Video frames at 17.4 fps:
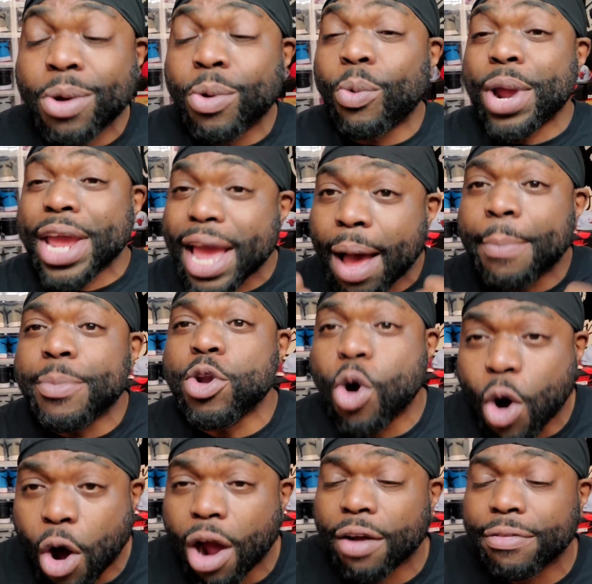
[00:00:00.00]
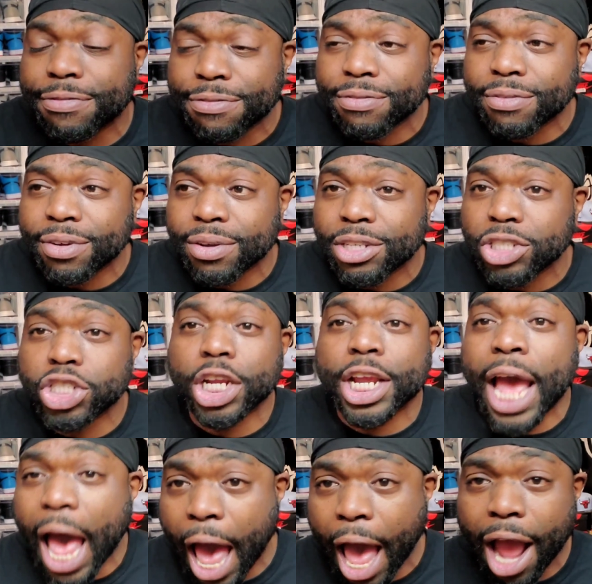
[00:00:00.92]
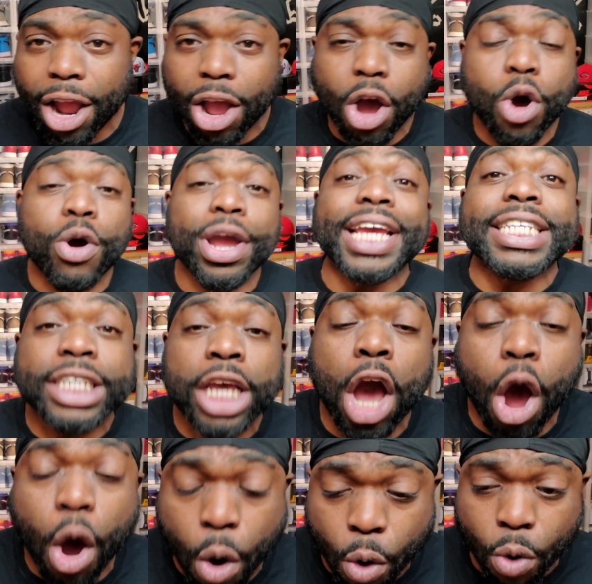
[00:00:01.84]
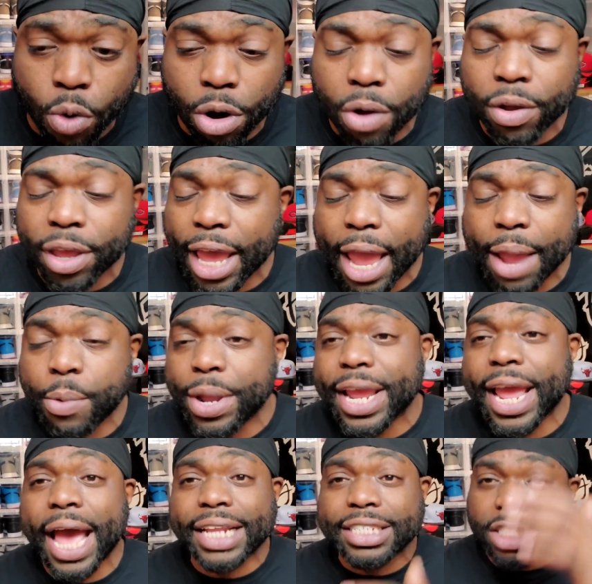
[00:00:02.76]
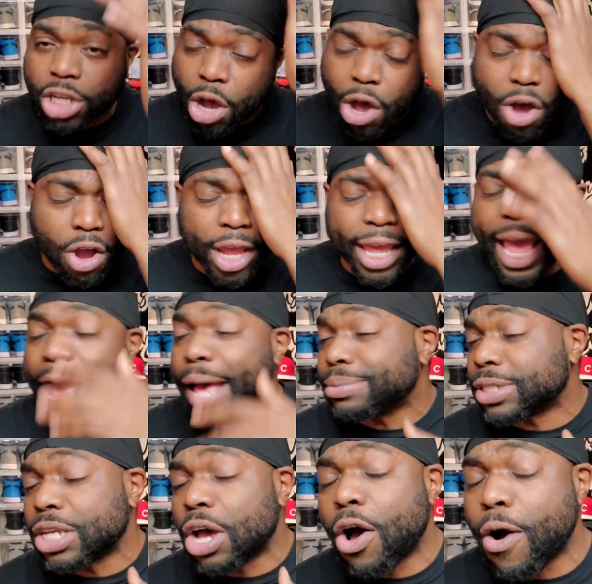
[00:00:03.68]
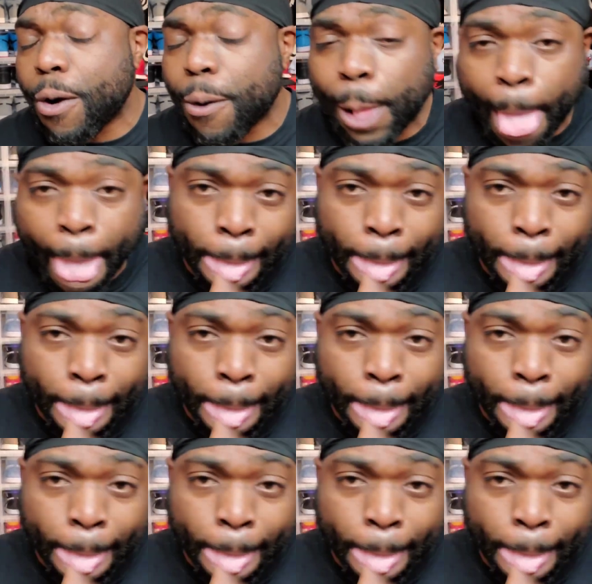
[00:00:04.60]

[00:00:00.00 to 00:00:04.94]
We up north, Chicago, it's cold, okay? We got skull caps on,